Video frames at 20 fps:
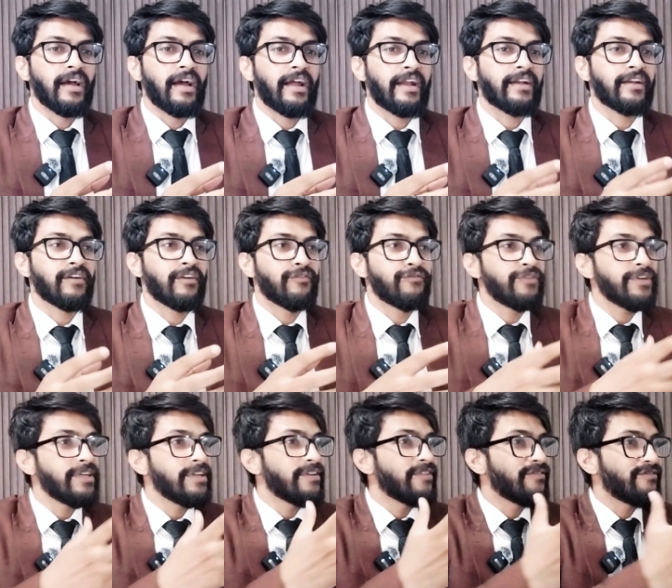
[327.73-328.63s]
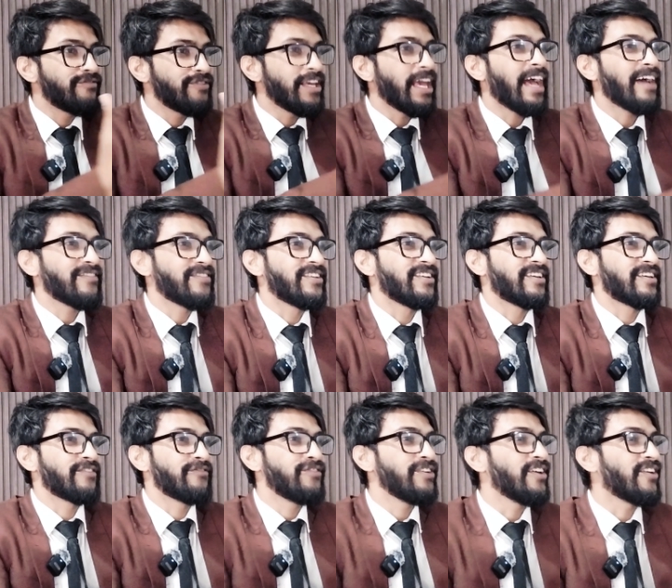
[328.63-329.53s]
And we
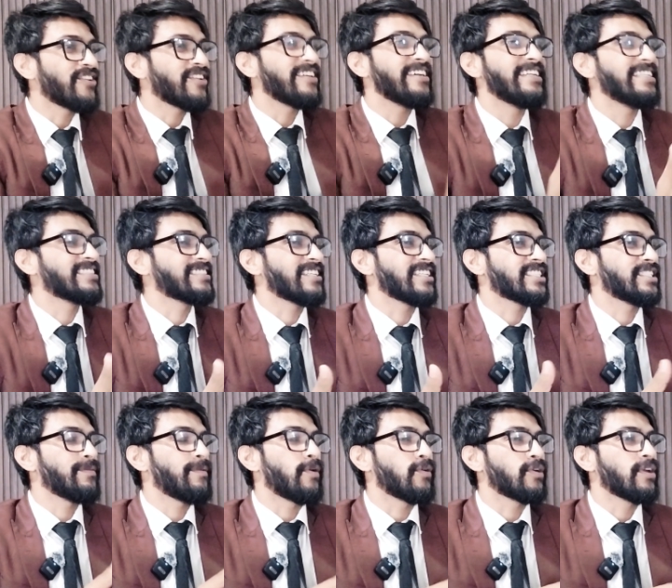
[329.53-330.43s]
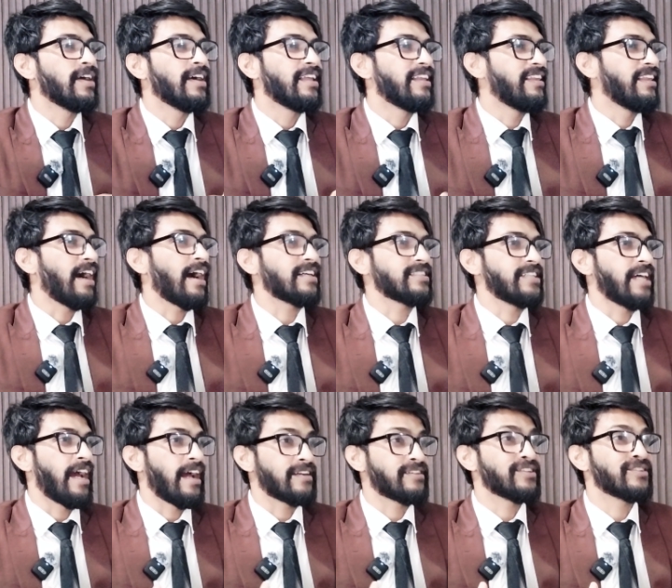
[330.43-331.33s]
already discussed about Large
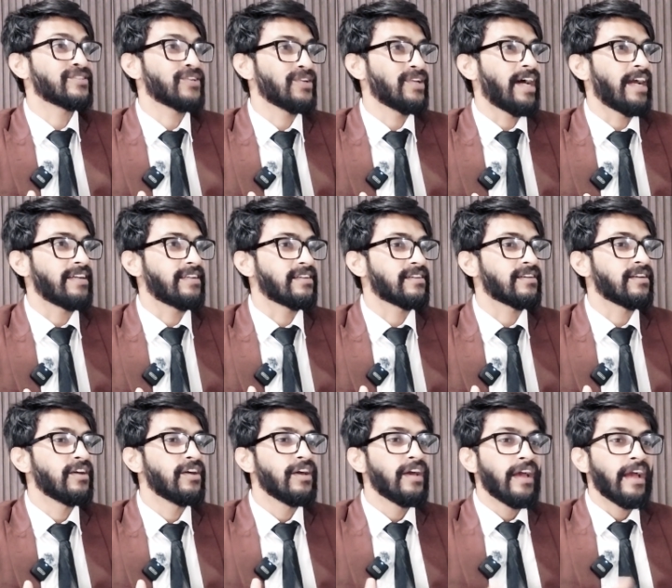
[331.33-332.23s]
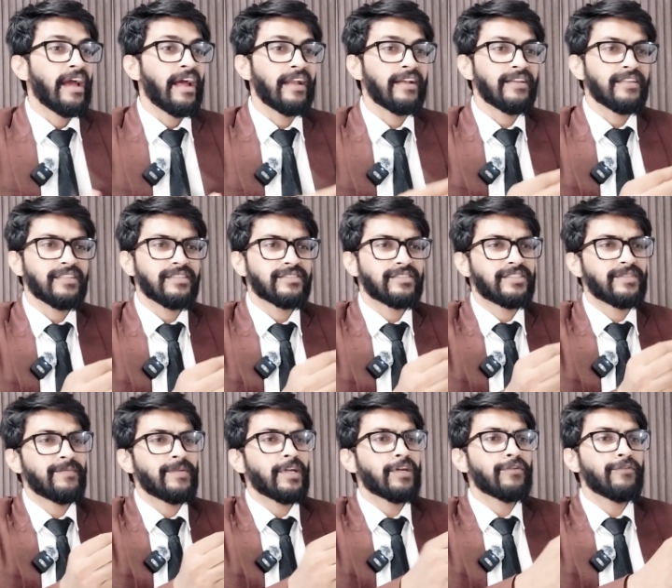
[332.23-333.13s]
Hadron Collider, and in
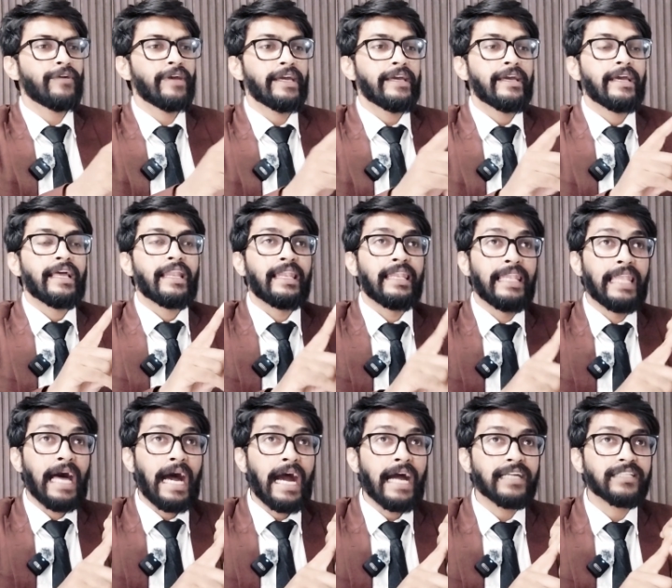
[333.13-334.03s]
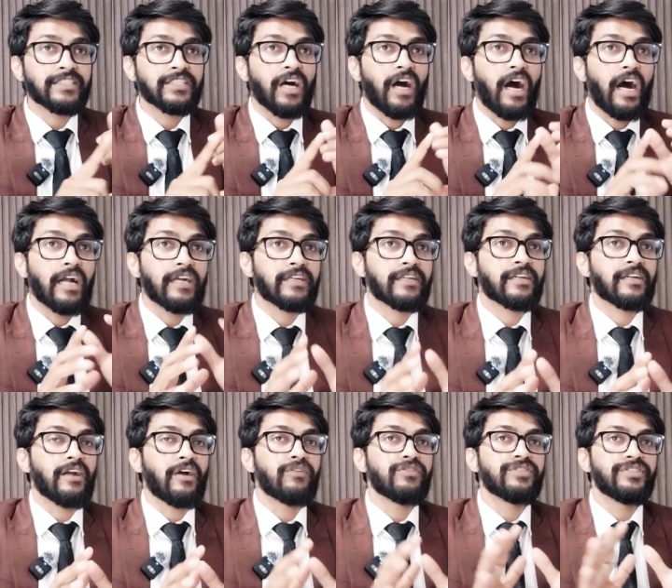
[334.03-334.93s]
similar way Large
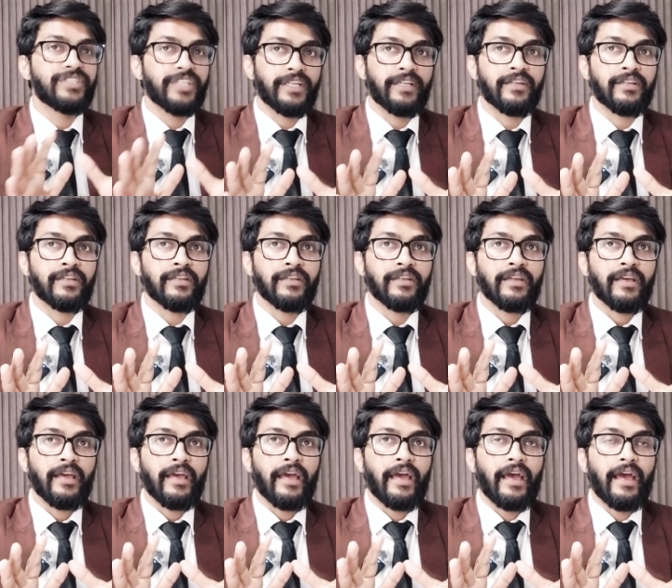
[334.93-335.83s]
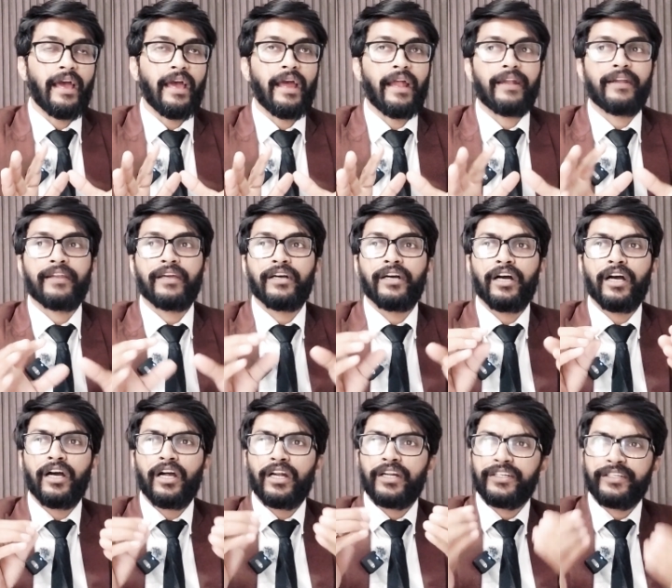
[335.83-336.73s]
Underground Xenon and
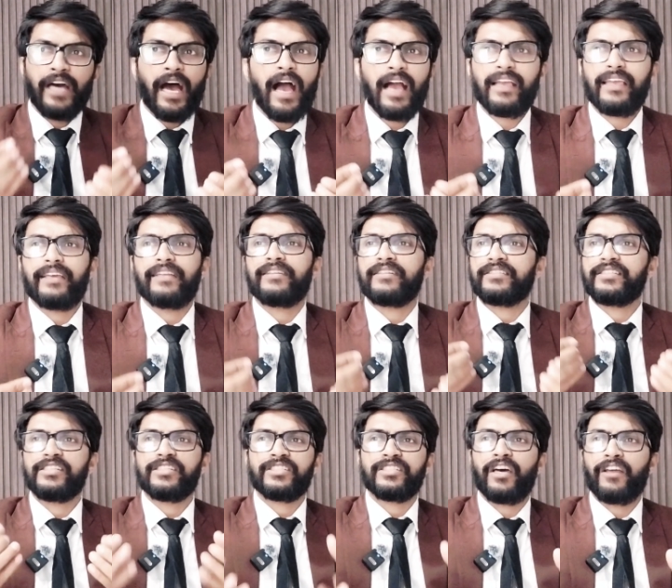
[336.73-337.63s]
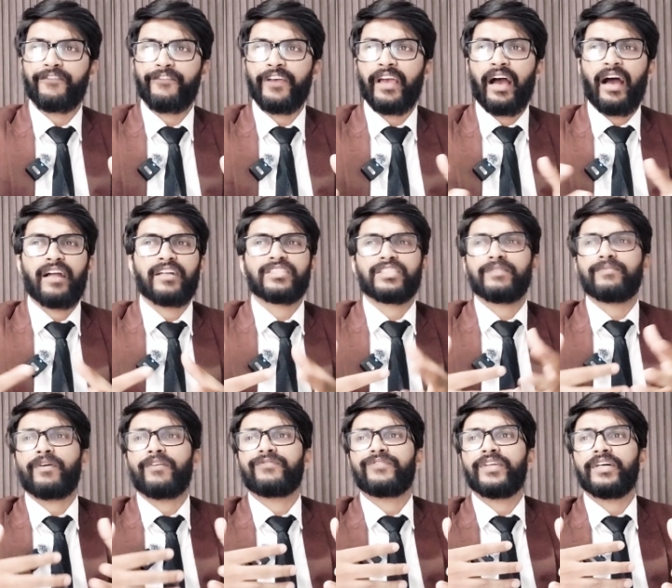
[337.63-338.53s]
Dark Energy Survey are
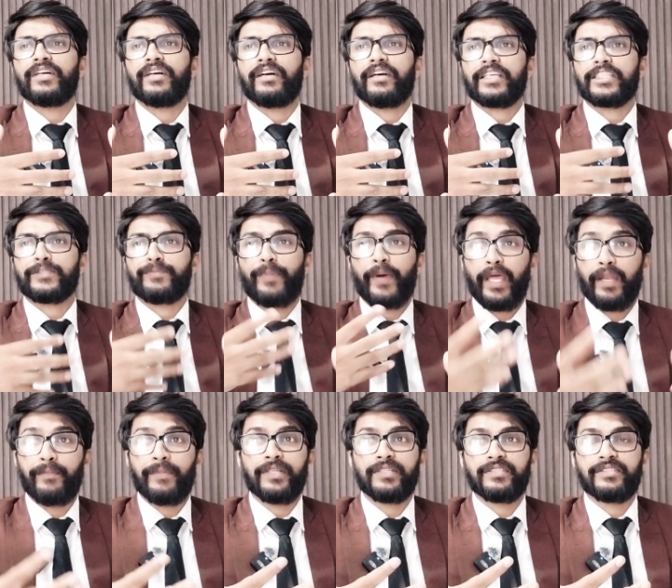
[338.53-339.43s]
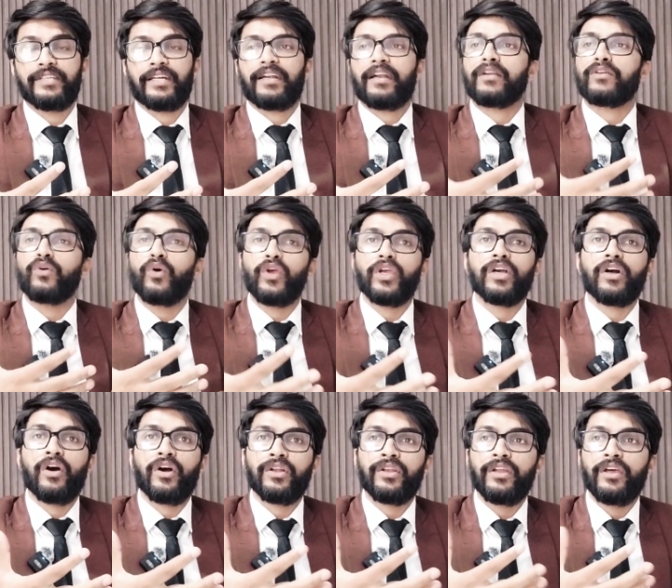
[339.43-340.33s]
some of the experiments that are going
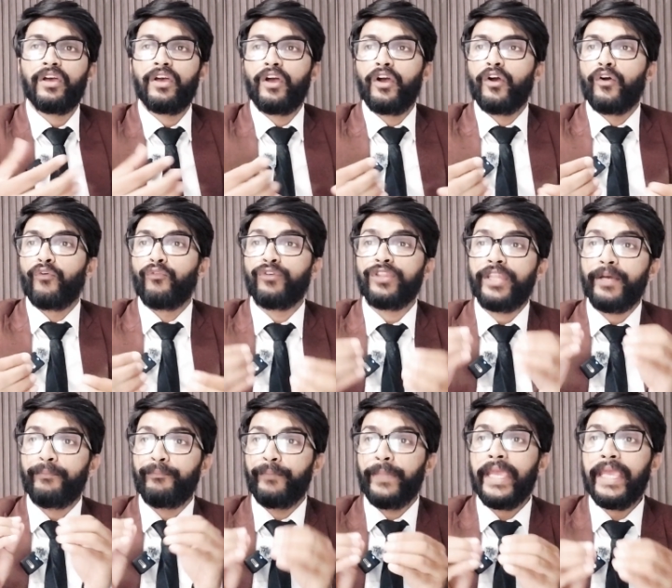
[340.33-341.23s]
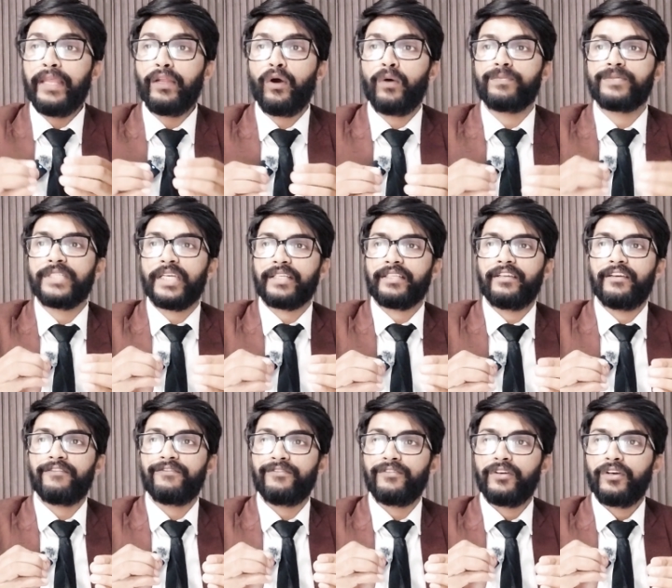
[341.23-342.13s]
on with the main
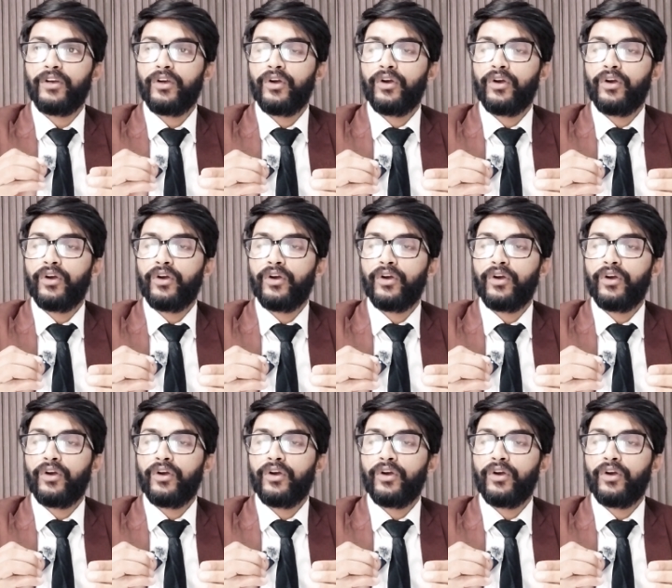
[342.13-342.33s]
objective